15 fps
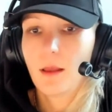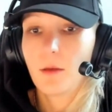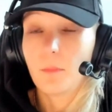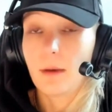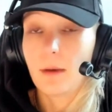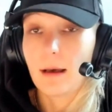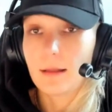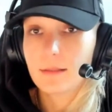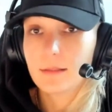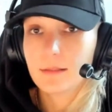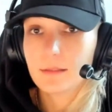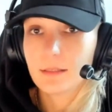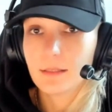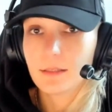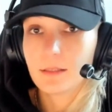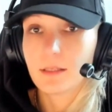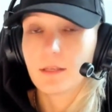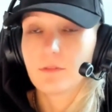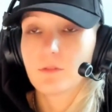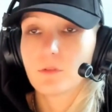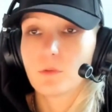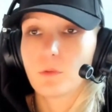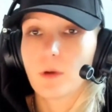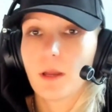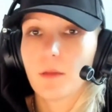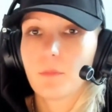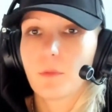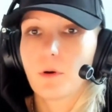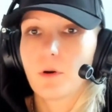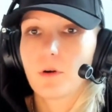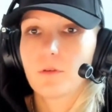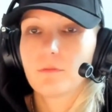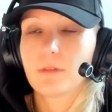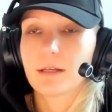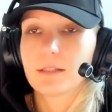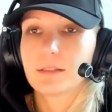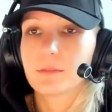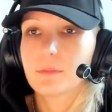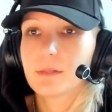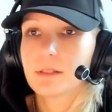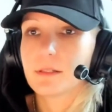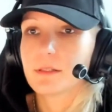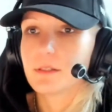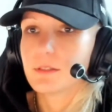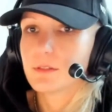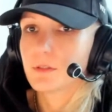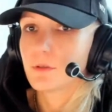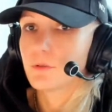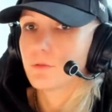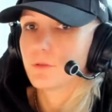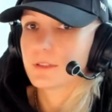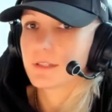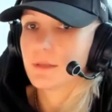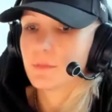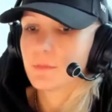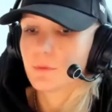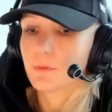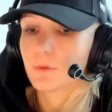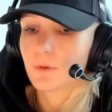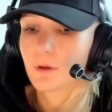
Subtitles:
but it gives you way more flexibility. So for example,